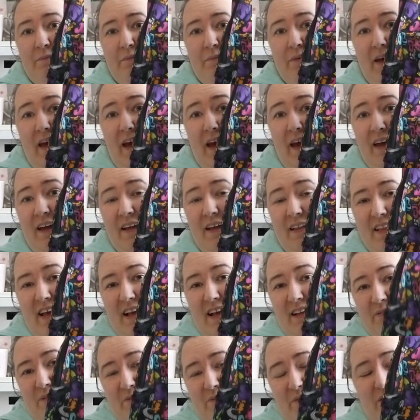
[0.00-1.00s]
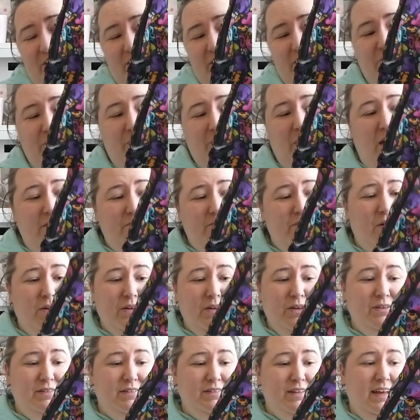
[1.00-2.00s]
But yeah, that's what we use it for. I've
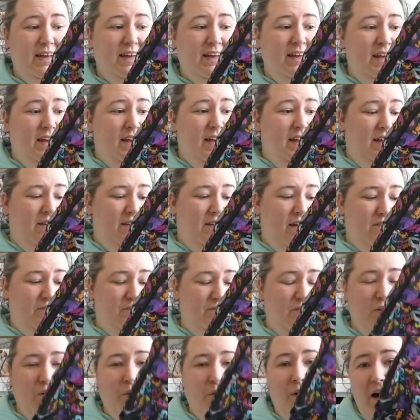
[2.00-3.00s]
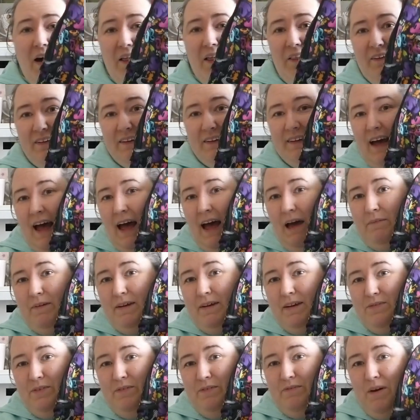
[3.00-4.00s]
not used it for quite a long time
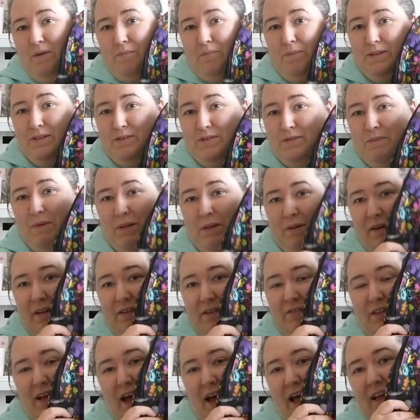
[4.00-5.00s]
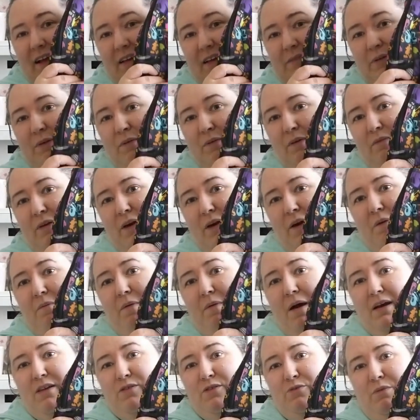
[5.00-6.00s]
because we've not been swimming or anything, Alice, but when we go
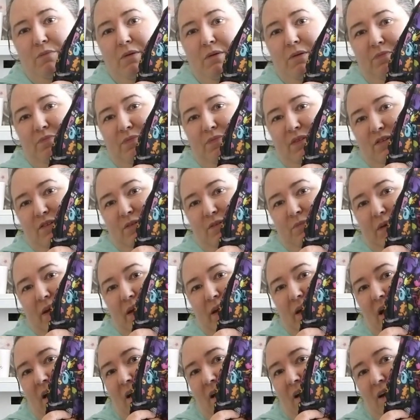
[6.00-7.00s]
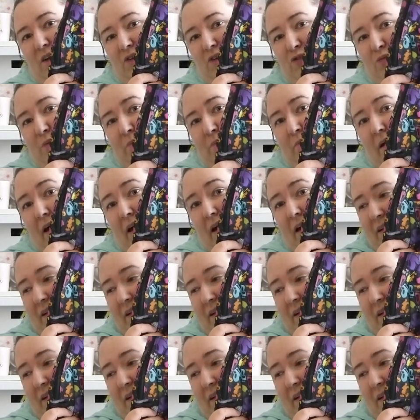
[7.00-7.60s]
back swimming, this will be our swim